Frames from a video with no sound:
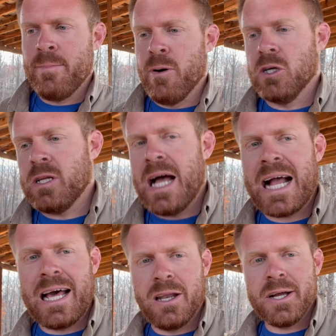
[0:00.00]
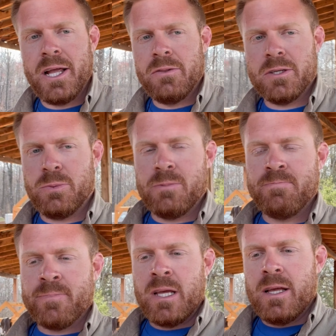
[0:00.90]
personally, I got lucky on this one.
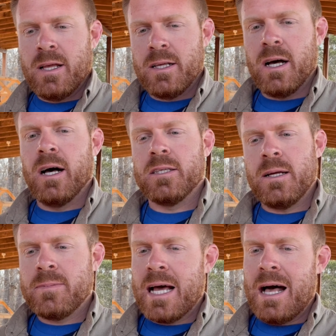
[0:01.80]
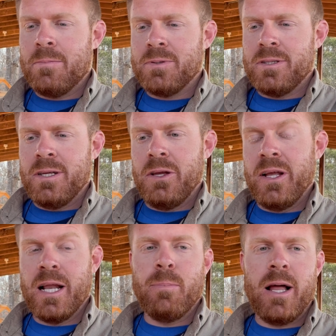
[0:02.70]
Sometimes you can
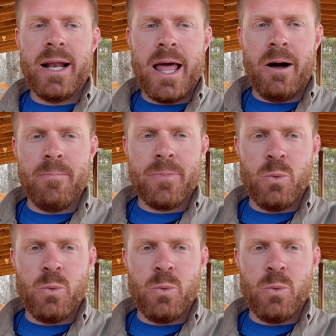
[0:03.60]
get a blade out.